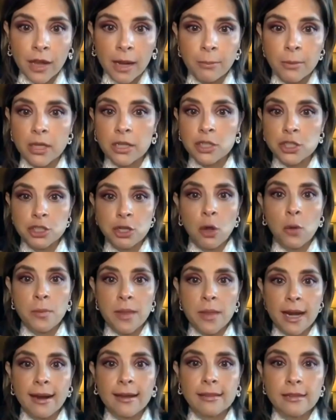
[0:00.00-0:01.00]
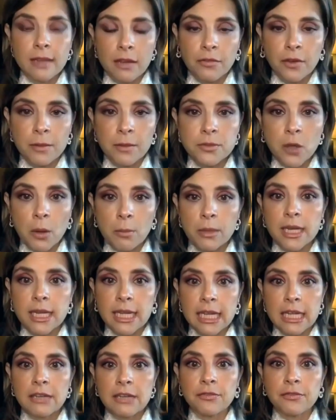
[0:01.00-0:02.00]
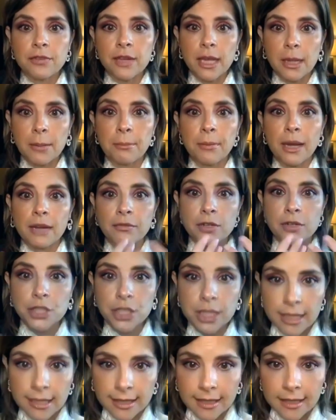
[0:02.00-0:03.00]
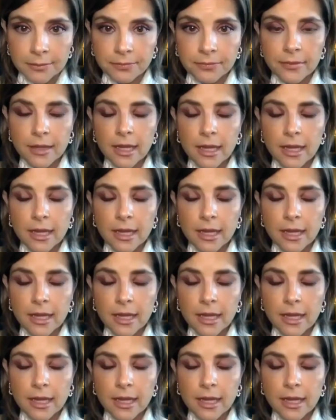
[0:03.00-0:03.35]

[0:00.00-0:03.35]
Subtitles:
I'm going to show him that I love him. So I'm going to give him my virginity.